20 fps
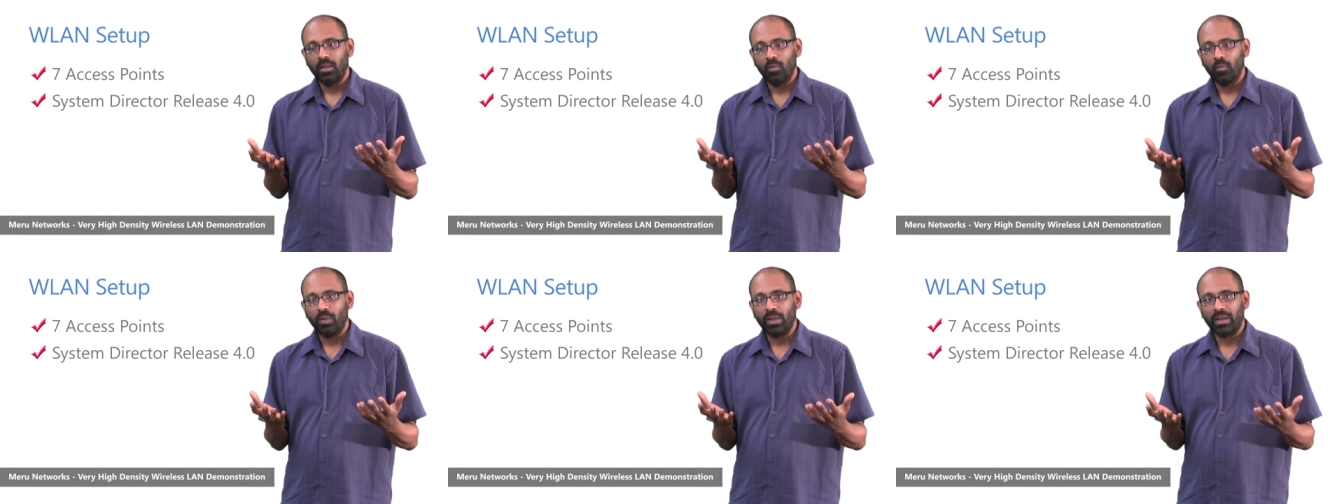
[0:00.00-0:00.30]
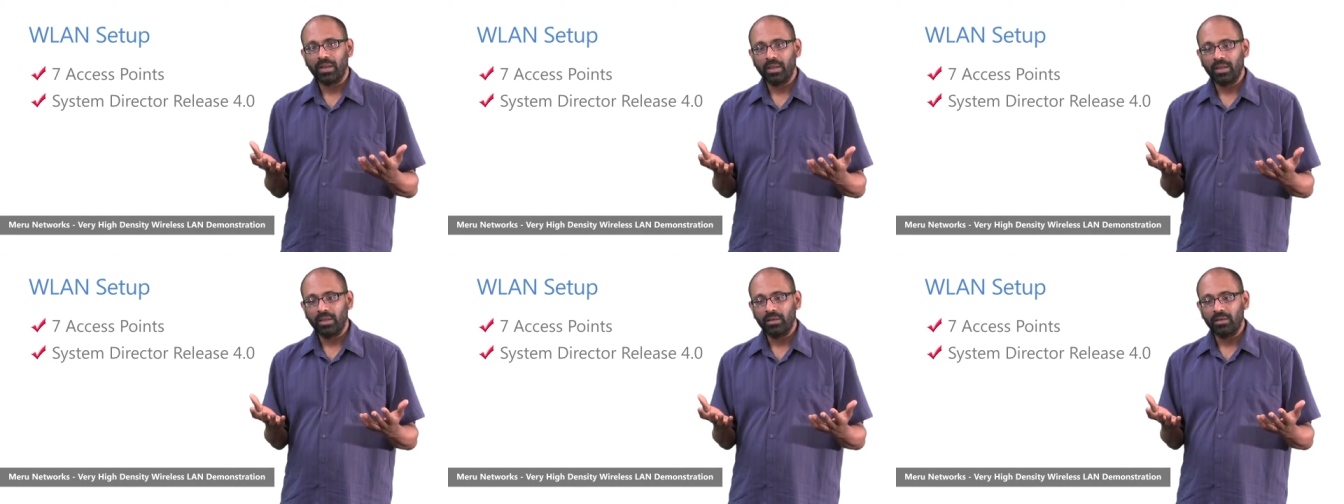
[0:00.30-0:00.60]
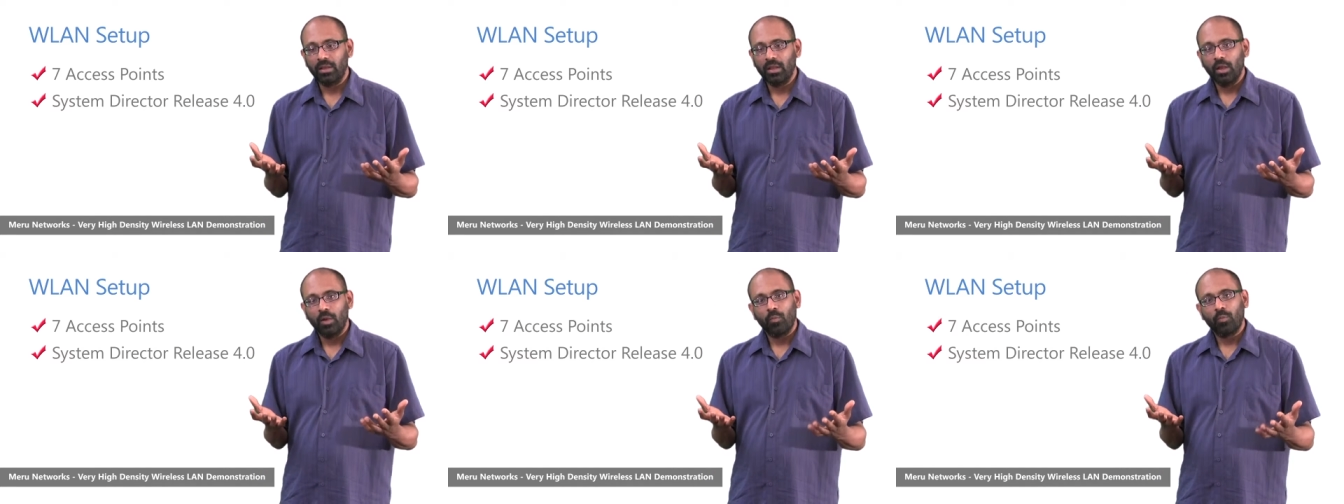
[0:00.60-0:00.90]

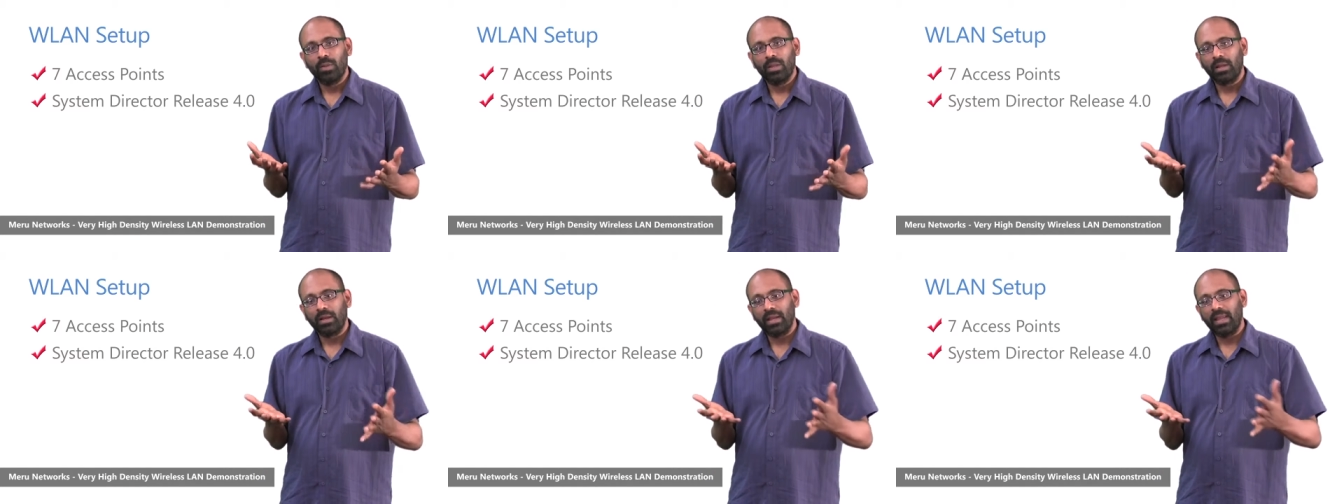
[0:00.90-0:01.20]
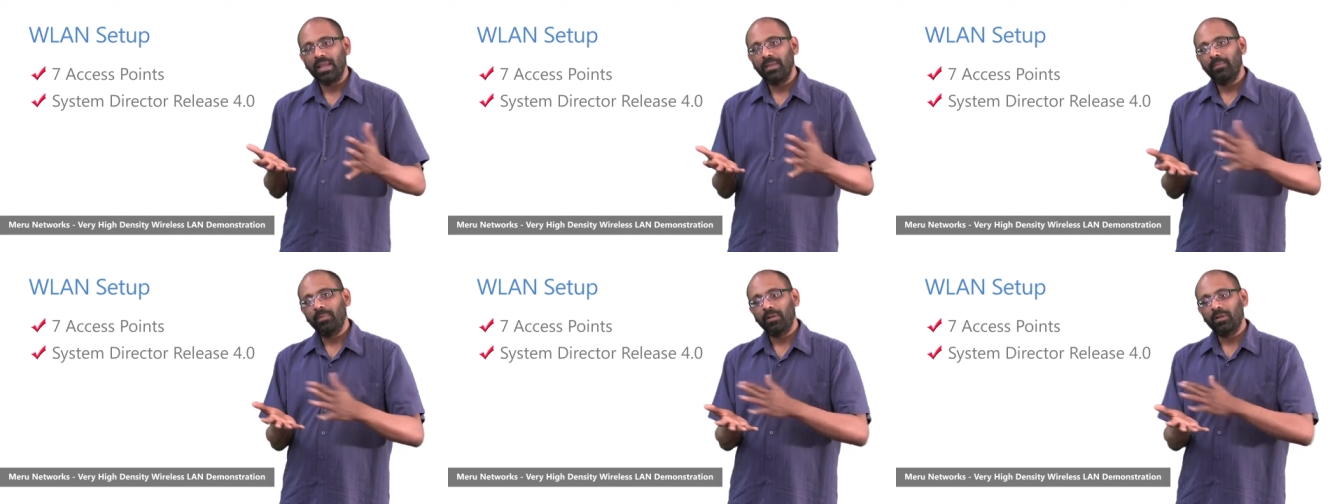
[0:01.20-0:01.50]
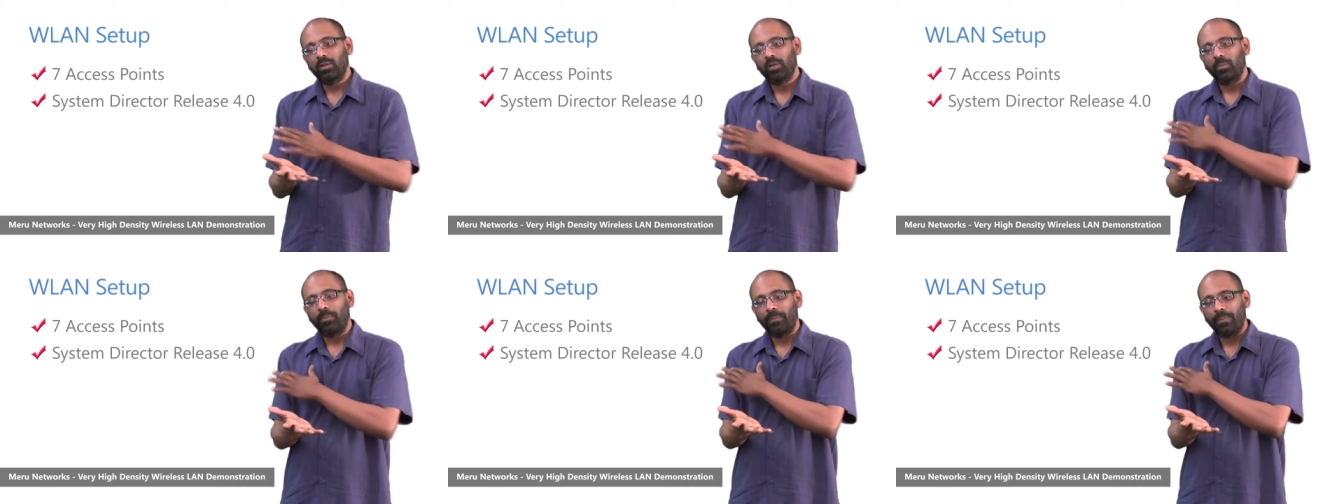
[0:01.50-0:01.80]
wherein we are able
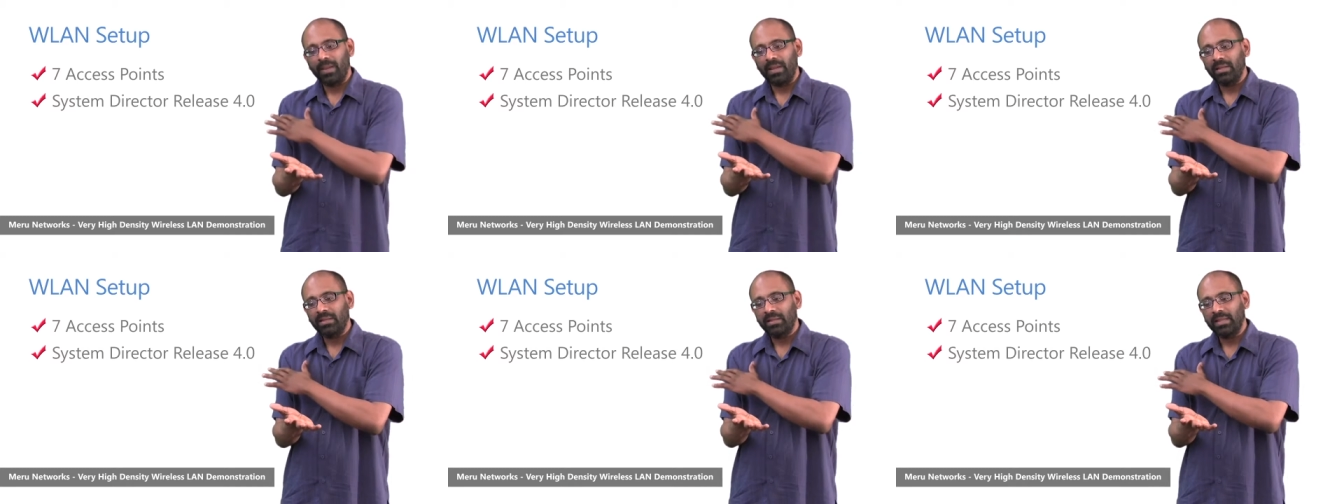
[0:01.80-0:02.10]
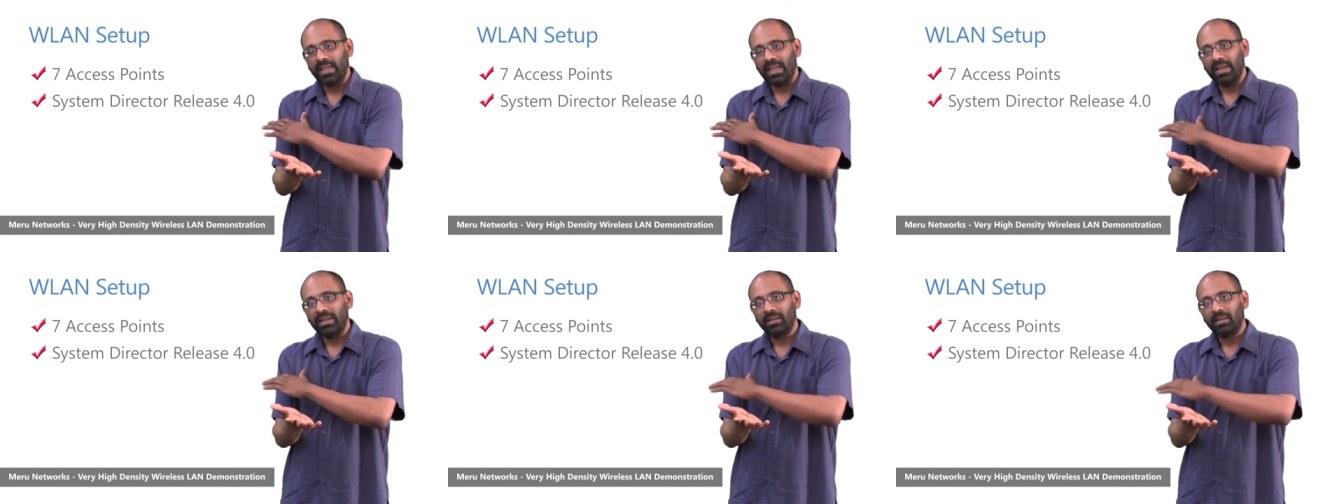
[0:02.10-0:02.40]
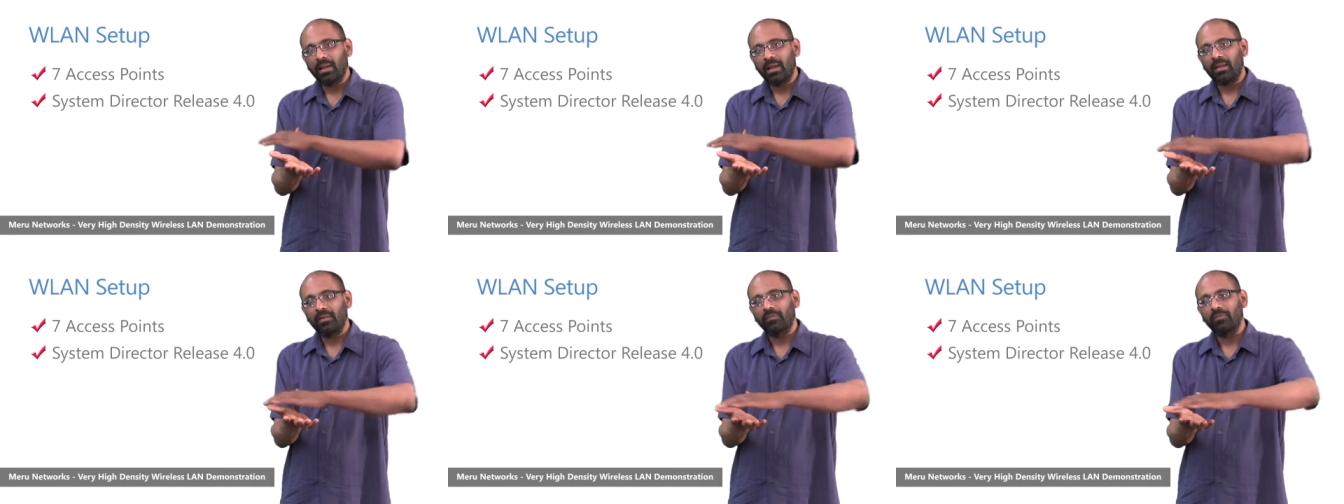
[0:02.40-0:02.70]
to paint the
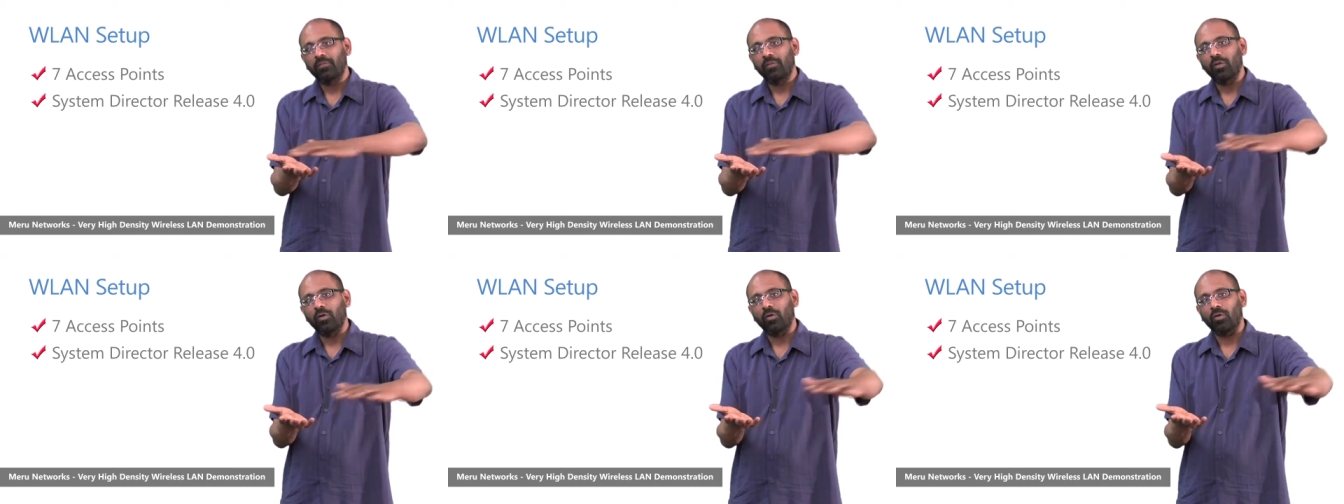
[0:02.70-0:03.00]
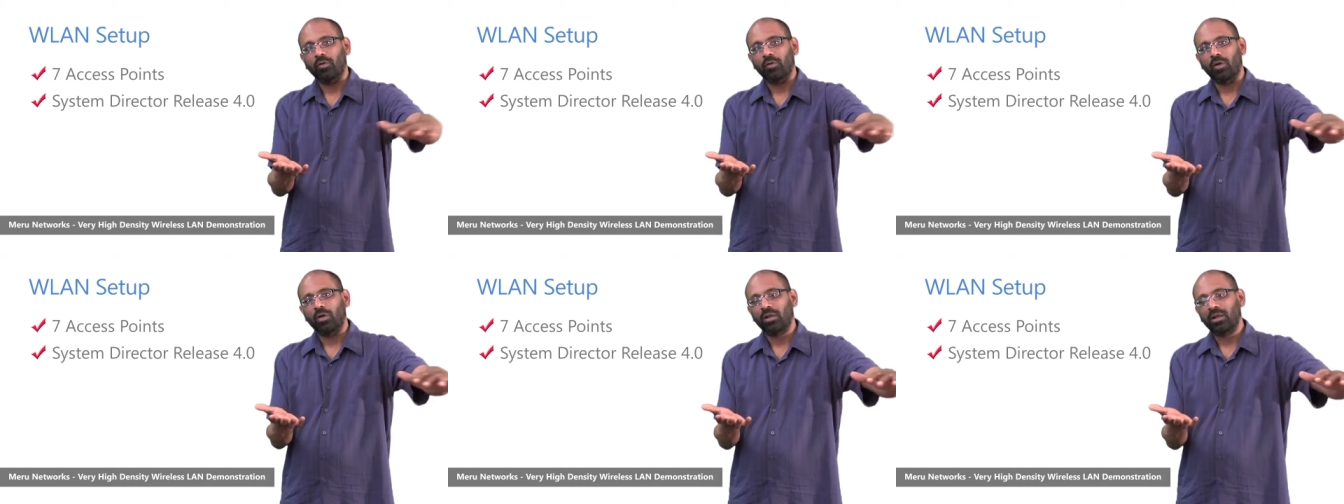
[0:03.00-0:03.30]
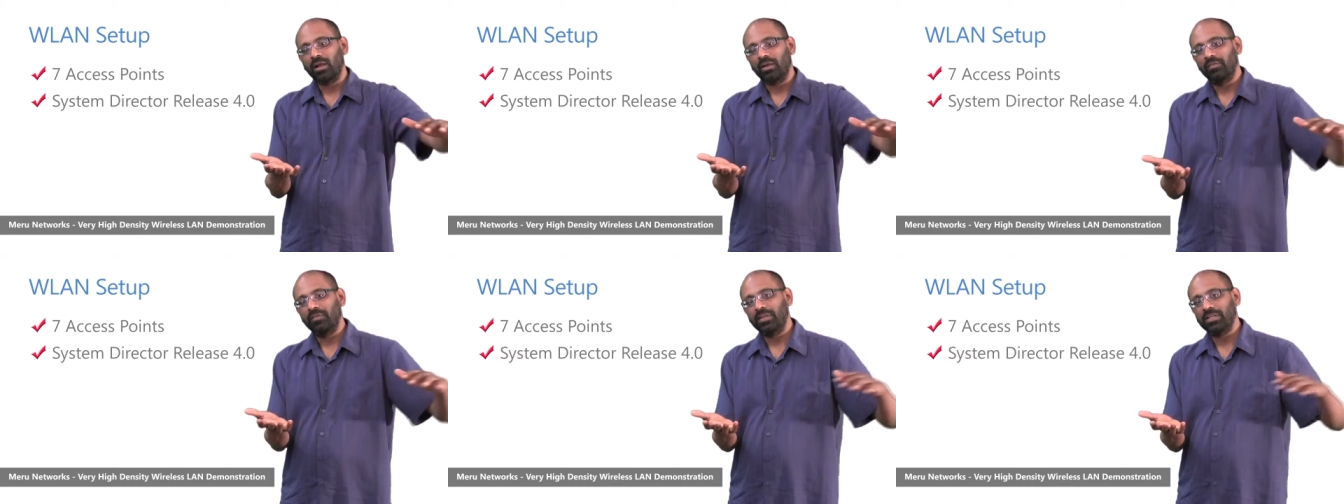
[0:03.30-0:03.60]
entire floor or
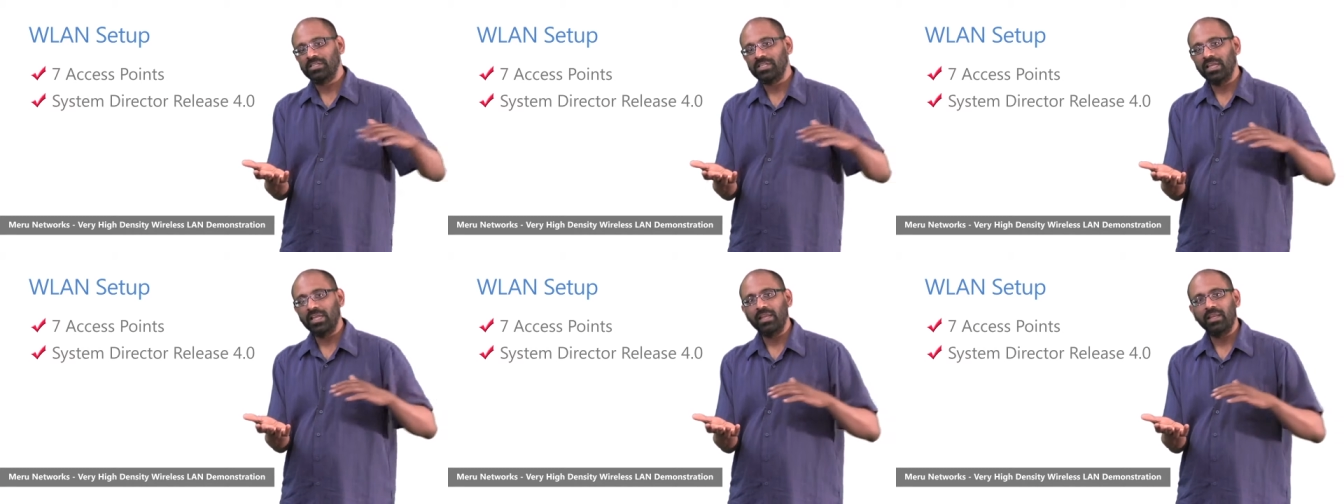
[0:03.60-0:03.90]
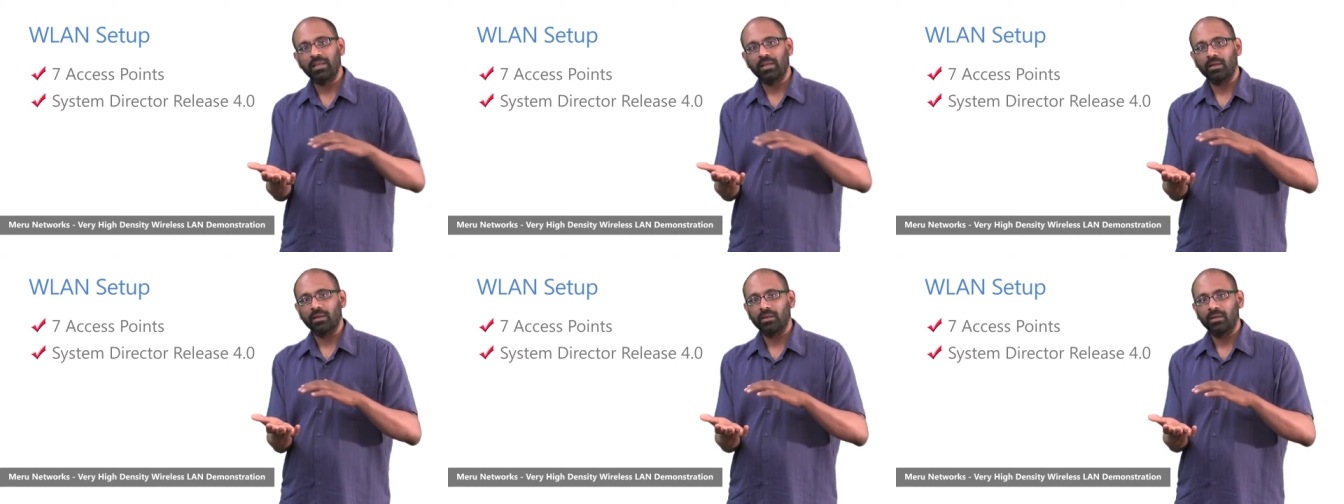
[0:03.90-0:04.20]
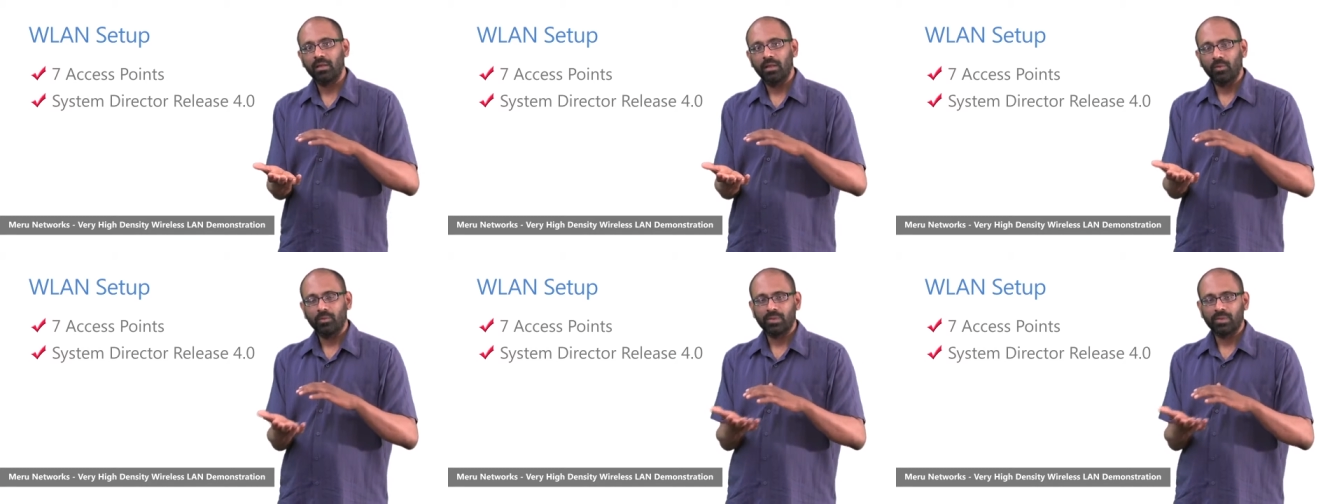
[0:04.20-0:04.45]
coverage area